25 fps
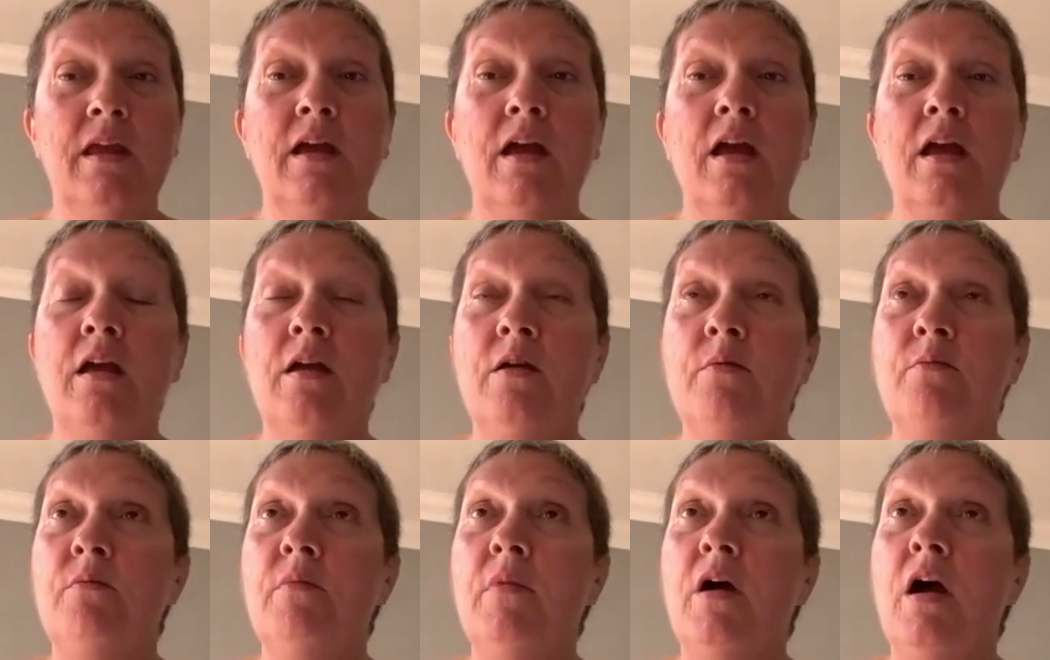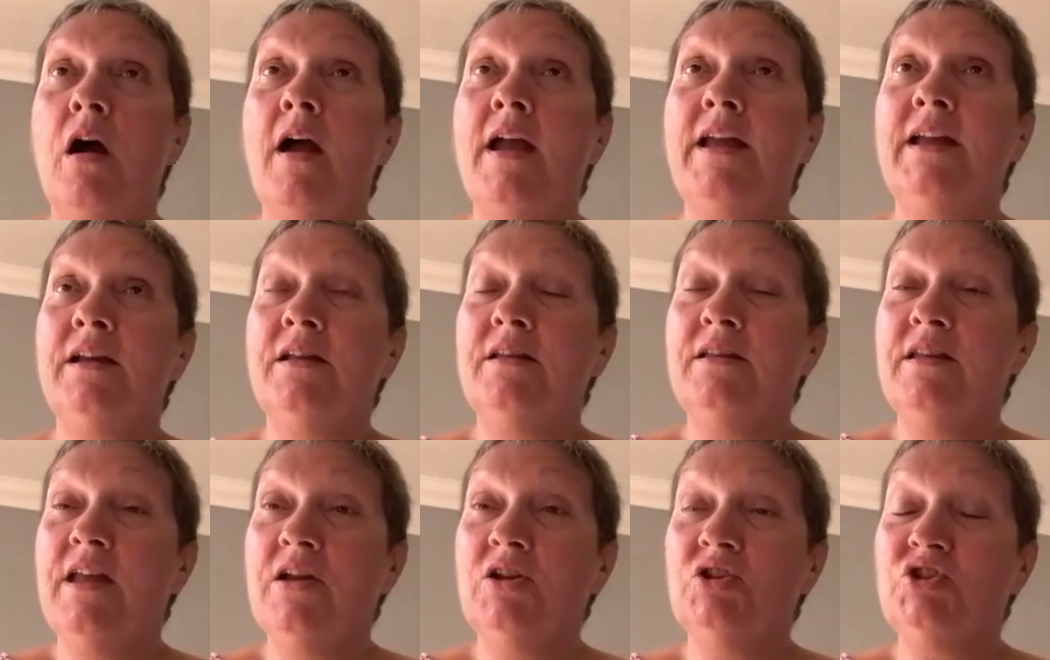Um, I
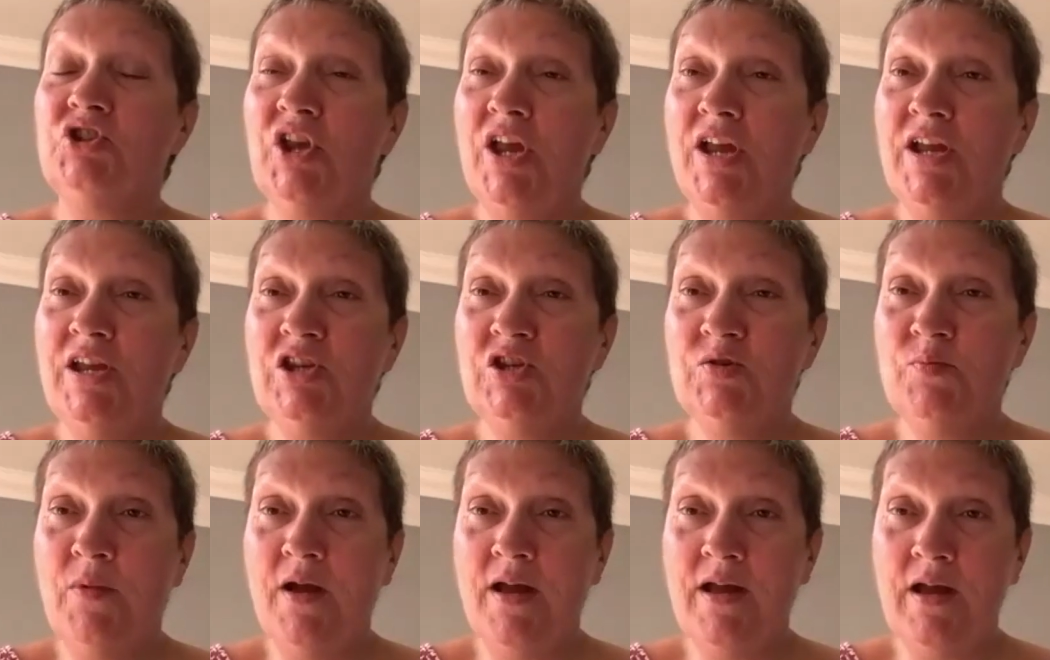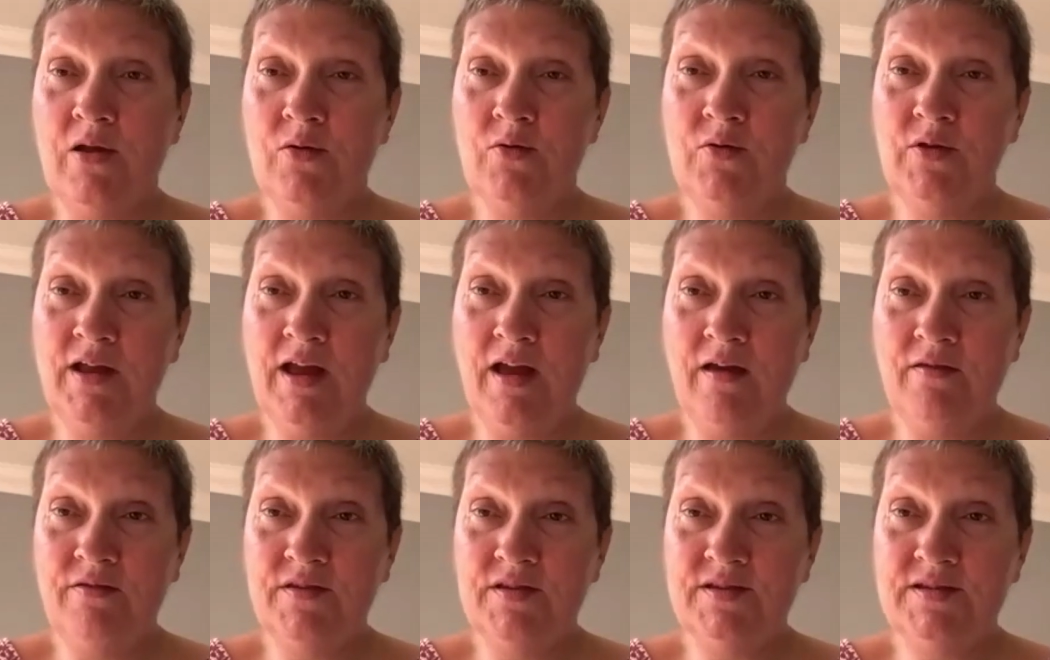can now change my own
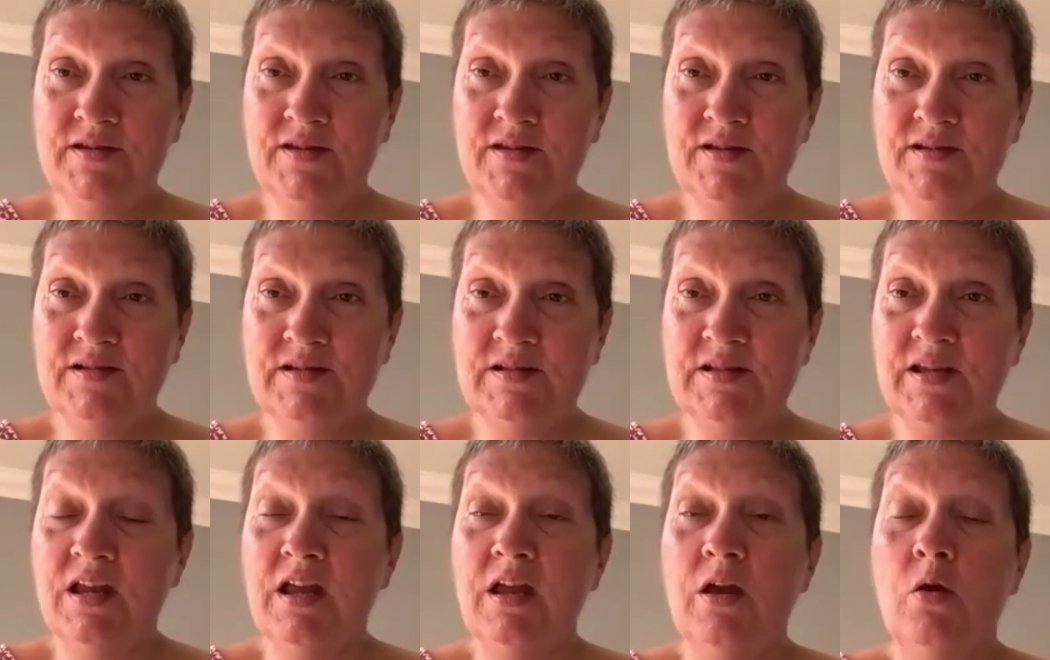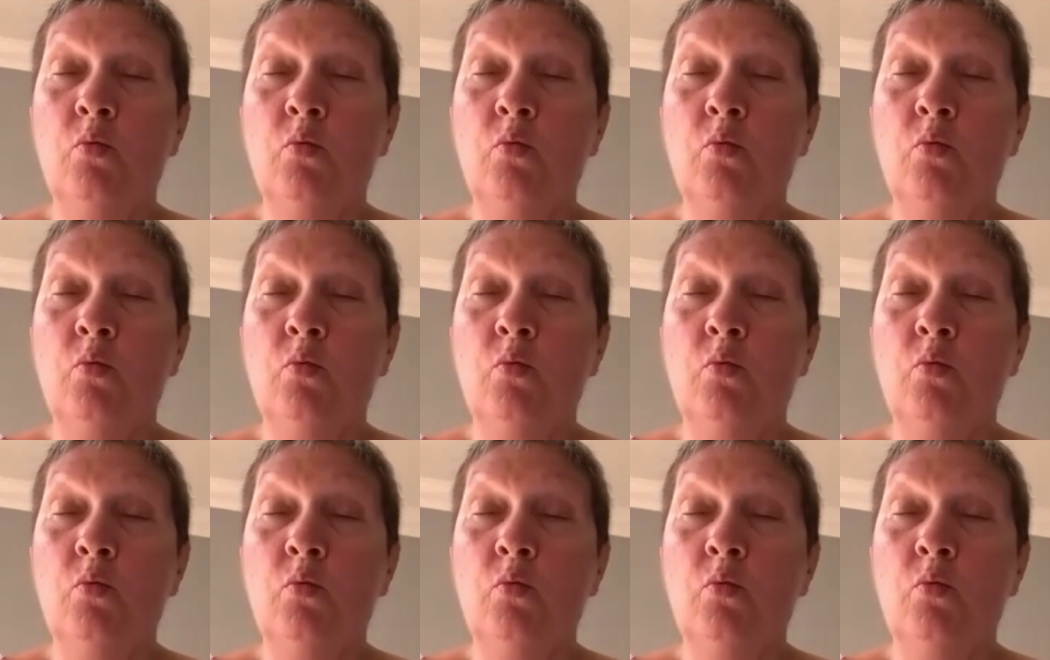catheters,